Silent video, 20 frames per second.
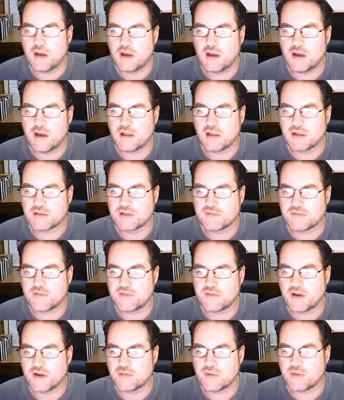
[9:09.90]
Let's
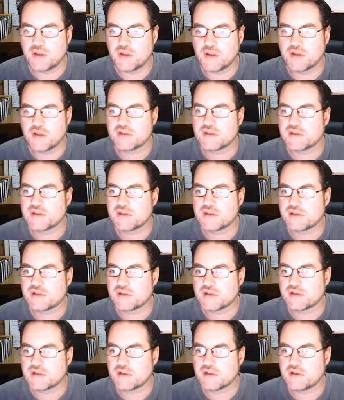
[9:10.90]
find one
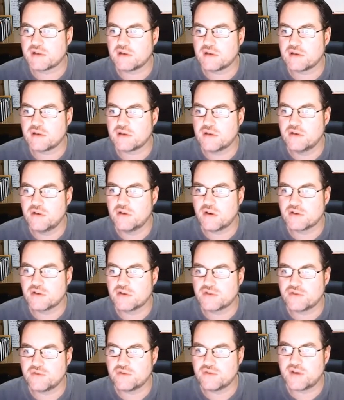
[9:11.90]
that's not
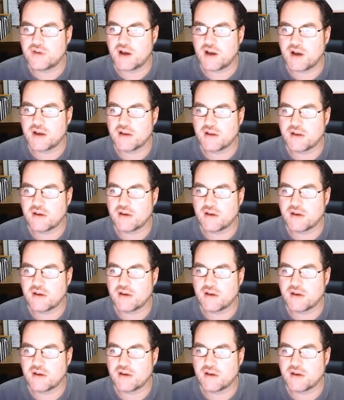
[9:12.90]
too far to go.